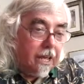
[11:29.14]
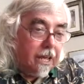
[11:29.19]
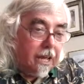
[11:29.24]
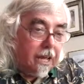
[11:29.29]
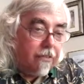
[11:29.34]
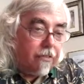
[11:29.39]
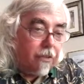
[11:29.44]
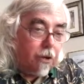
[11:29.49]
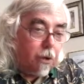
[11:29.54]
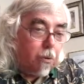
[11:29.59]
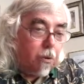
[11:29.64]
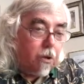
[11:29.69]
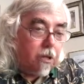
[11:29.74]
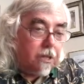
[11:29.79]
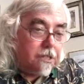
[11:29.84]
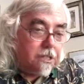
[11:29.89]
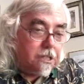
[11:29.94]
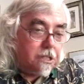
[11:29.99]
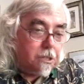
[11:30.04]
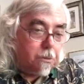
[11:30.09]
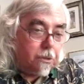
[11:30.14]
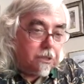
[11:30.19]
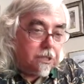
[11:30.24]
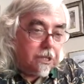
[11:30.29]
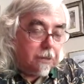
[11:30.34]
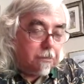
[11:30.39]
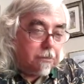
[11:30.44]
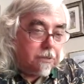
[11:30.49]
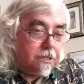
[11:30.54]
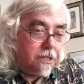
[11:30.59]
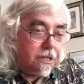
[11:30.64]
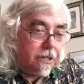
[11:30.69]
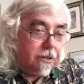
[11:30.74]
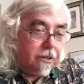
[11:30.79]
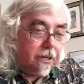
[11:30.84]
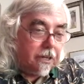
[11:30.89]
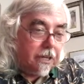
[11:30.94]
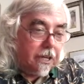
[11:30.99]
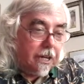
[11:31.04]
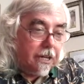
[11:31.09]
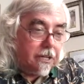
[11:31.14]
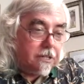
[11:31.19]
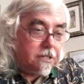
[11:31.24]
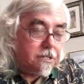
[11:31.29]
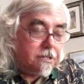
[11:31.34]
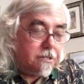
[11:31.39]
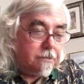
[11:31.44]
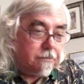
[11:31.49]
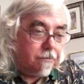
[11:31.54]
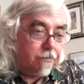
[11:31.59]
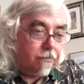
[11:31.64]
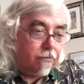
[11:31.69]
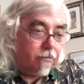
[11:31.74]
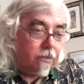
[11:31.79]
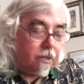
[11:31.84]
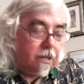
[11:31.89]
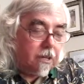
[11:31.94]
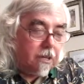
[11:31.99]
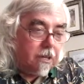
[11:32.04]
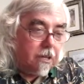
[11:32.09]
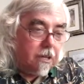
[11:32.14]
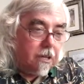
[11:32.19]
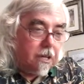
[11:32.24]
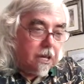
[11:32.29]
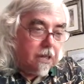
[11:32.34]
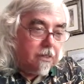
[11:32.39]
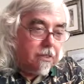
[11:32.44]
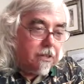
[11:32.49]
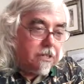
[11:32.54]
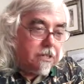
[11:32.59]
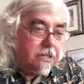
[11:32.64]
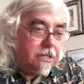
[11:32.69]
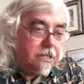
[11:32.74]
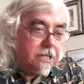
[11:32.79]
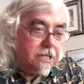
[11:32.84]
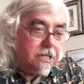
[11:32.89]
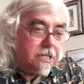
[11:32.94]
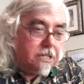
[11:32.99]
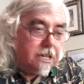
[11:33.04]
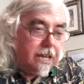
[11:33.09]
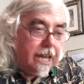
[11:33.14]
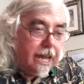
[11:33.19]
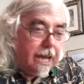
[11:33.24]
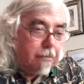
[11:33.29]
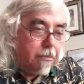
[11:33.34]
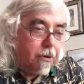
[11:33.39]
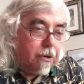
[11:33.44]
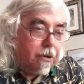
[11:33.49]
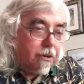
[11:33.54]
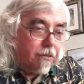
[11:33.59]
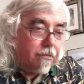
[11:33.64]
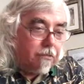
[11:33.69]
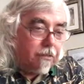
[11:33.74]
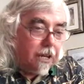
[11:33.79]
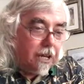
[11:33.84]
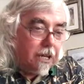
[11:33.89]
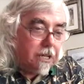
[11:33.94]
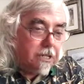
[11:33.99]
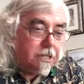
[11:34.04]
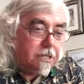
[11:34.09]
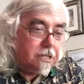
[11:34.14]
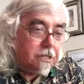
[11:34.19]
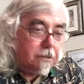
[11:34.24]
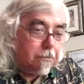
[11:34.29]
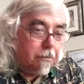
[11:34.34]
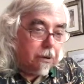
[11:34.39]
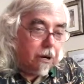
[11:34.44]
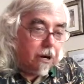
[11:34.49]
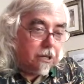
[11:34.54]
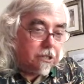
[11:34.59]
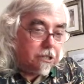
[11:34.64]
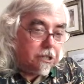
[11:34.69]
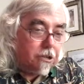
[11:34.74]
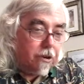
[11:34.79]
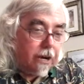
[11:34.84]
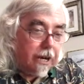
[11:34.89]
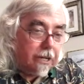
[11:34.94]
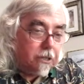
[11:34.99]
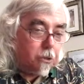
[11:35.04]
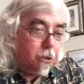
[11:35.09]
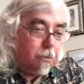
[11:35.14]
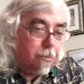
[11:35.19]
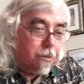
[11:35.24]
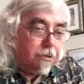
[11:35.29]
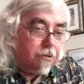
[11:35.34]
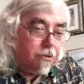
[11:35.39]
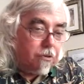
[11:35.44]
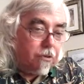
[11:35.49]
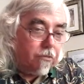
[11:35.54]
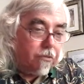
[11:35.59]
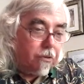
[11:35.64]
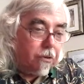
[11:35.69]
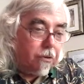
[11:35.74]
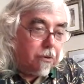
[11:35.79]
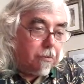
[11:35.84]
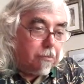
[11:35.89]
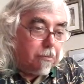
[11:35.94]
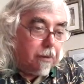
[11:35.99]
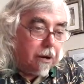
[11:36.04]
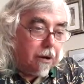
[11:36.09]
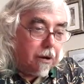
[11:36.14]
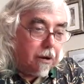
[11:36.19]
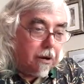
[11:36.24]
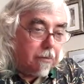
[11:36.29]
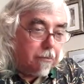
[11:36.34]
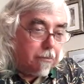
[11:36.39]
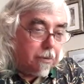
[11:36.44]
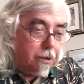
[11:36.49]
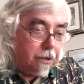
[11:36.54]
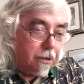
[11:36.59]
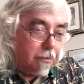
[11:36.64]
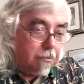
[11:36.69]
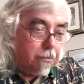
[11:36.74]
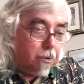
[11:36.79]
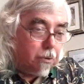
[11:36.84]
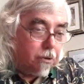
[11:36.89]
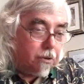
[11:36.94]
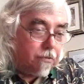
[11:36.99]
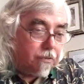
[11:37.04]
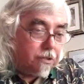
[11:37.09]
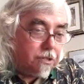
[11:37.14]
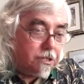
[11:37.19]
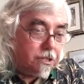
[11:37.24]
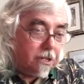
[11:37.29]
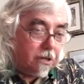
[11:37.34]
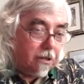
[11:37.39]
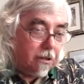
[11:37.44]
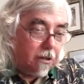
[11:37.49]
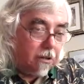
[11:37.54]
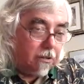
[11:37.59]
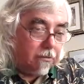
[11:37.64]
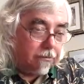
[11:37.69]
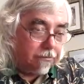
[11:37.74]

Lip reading: and the qualities which had materialized. The diseased scab on her face, parts cracked open to reveal the bare and brittle bone of her skull.